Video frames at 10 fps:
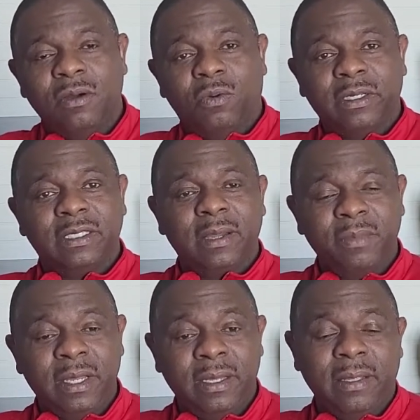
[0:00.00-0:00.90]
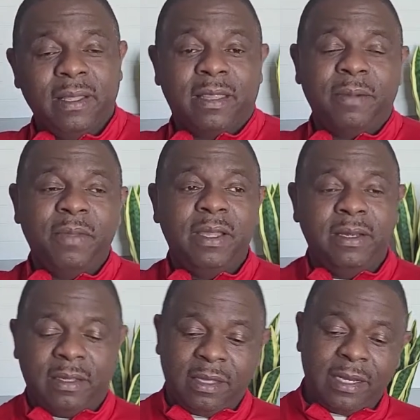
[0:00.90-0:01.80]
What does that mean? That
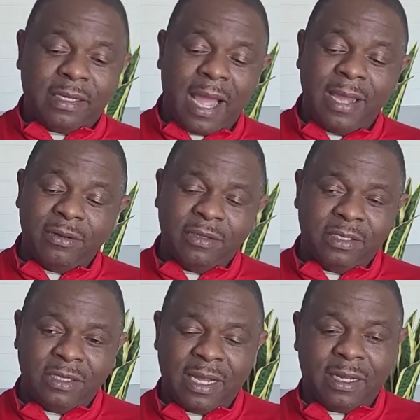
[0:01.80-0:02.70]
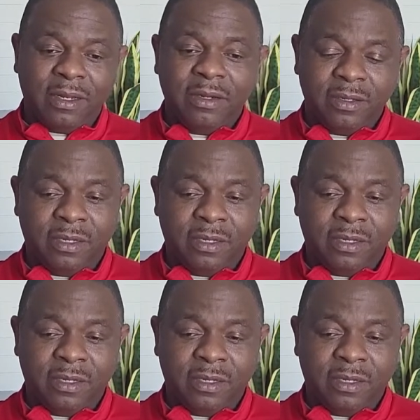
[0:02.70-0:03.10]
means that title is not clear,